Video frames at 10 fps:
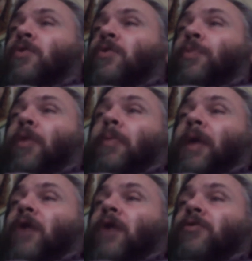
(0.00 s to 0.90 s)
We're
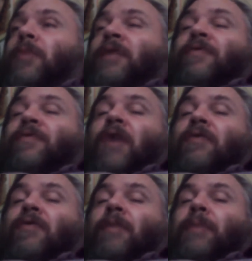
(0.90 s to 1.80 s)
probably ultimately in
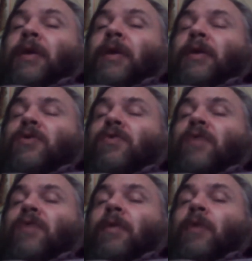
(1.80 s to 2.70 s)
favour of that being
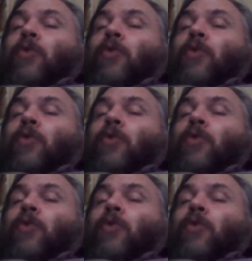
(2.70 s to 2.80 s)
a